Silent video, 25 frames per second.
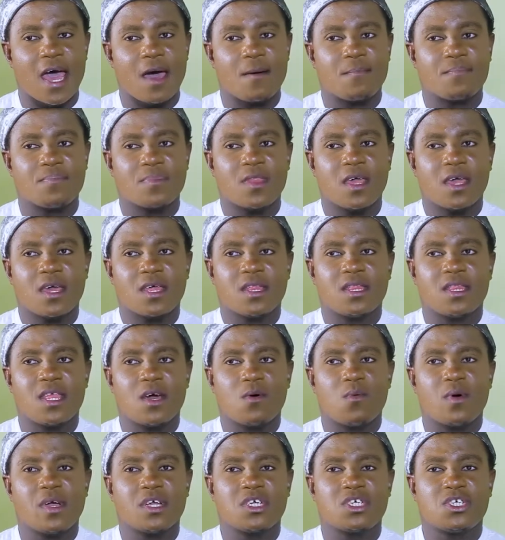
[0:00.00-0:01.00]
The
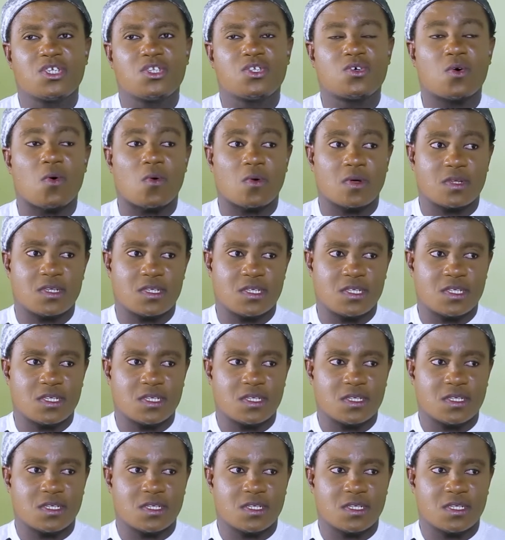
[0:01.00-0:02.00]
way she
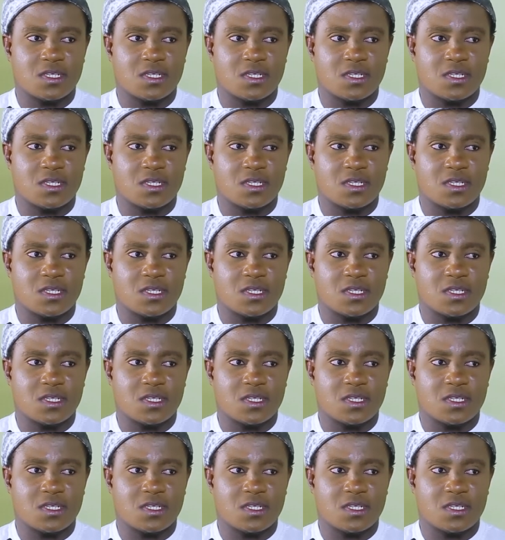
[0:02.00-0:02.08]
talks.